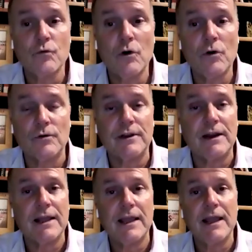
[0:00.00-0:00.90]

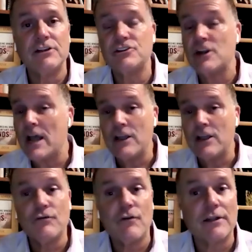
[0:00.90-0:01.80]
enrolled and engaged.
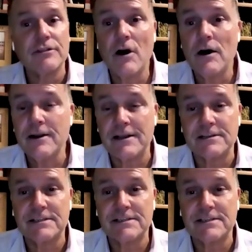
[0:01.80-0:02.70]
You've got the
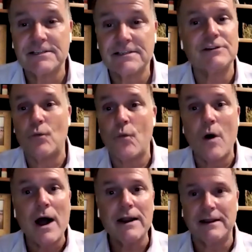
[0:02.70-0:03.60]
audience that is
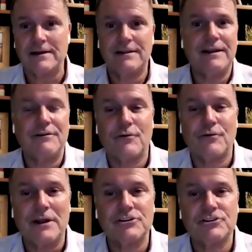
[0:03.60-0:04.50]
wanting the
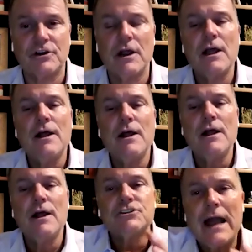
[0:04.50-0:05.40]
information.
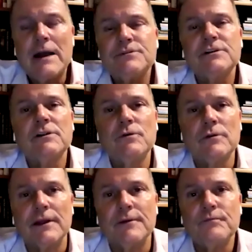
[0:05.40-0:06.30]
So
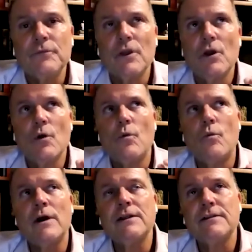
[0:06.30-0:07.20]
absolutely.
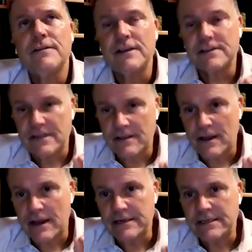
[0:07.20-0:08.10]
One of the things I
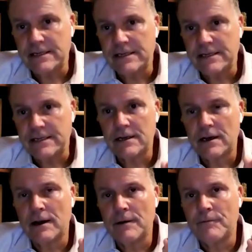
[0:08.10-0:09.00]
think I
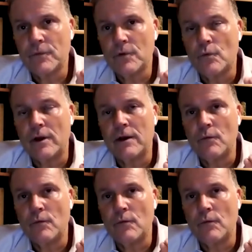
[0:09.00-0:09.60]
did when